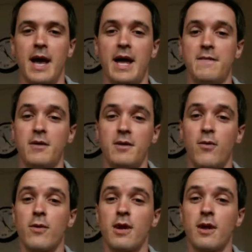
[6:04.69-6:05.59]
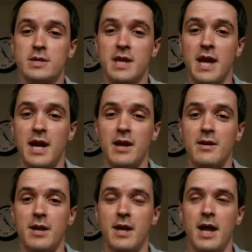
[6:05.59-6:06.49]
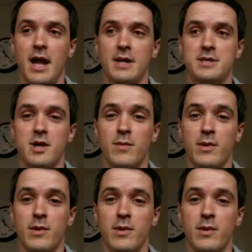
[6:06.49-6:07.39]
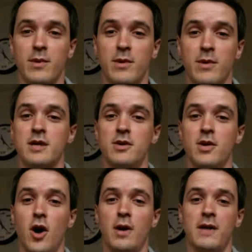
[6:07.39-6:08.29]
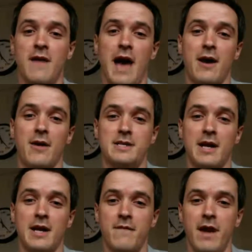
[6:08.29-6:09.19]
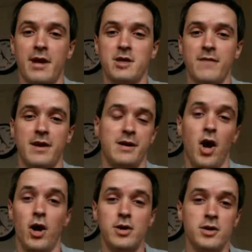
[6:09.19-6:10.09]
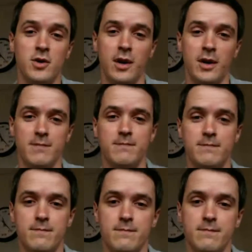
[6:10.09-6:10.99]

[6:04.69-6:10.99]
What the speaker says: And if you don't really understand it, it's going to be really hard to know an attacker is taking advantage of it and undo it.